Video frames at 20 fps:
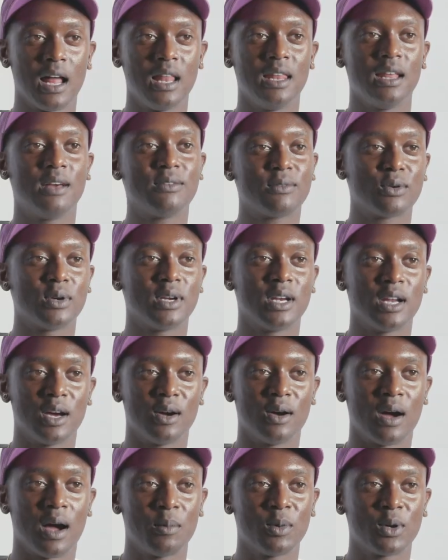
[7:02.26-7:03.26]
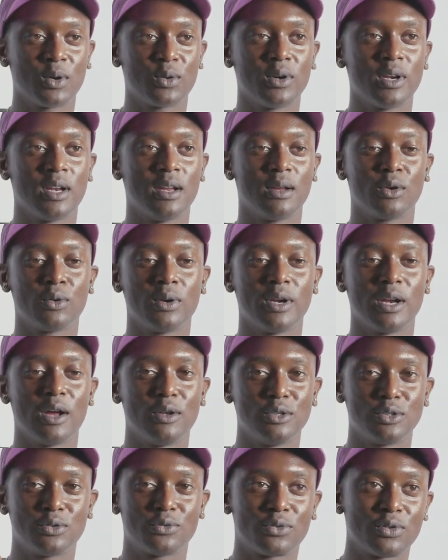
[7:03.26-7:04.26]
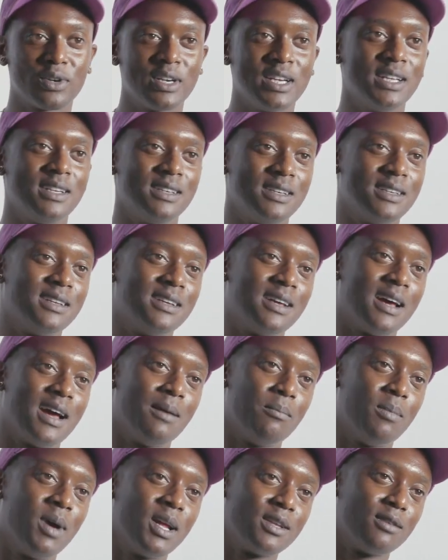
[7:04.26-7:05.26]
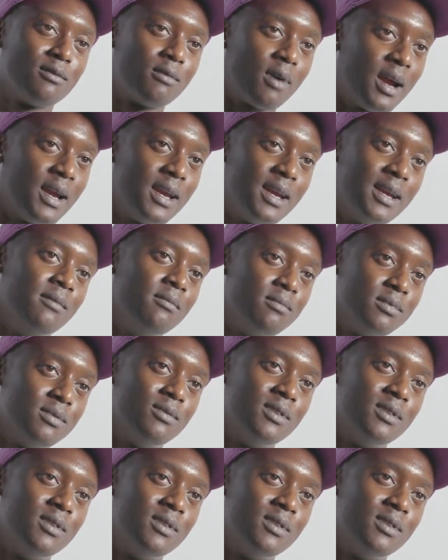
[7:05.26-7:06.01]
I love Greedo. I'm a Greedo's friend. I'm about to write him.